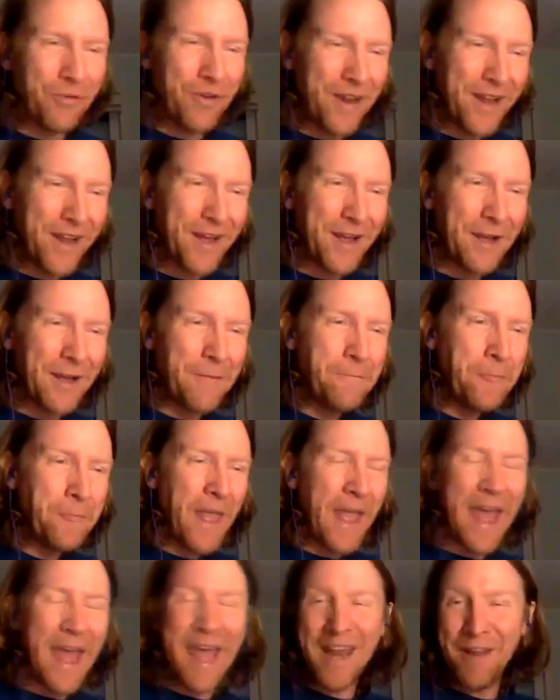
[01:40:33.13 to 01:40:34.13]
Rica,
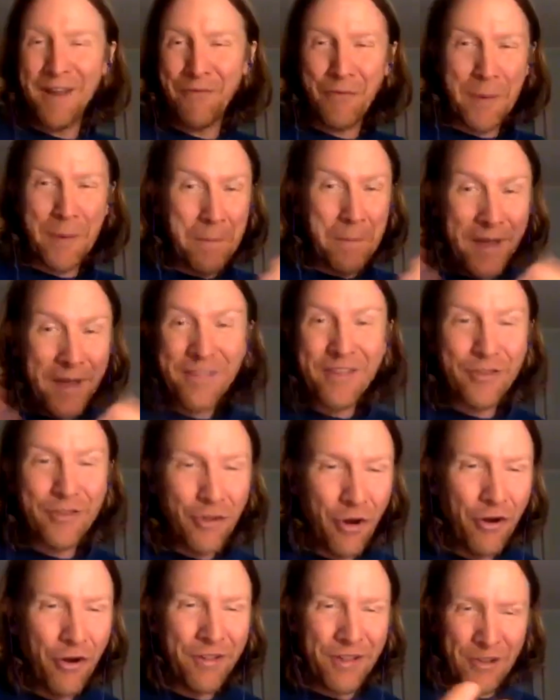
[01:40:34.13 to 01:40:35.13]
and if we miss a
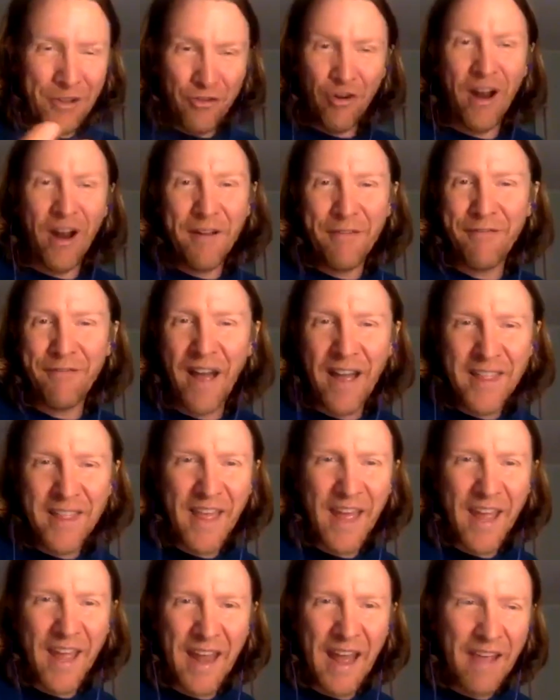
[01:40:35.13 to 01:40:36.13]
turtle and try to find
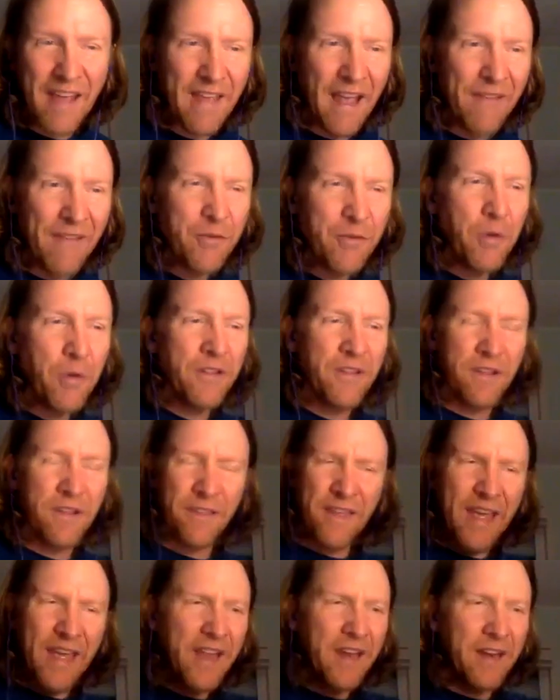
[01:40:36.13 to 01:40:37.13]
that nest afterwards,
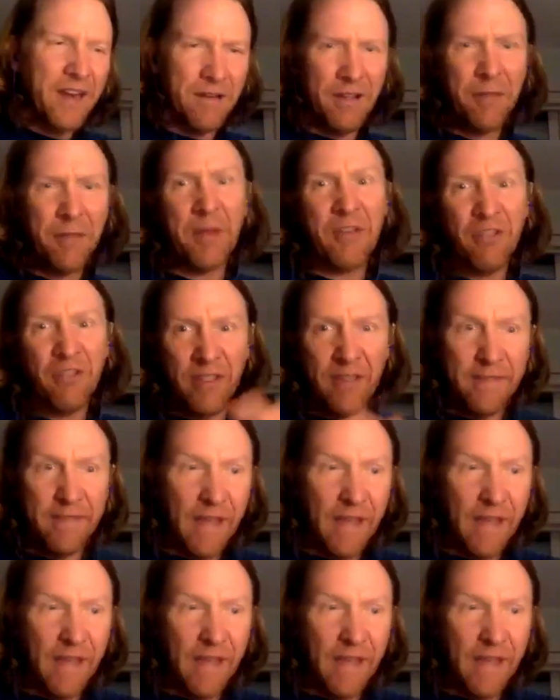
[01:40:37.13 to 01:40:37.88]
because they can, especially the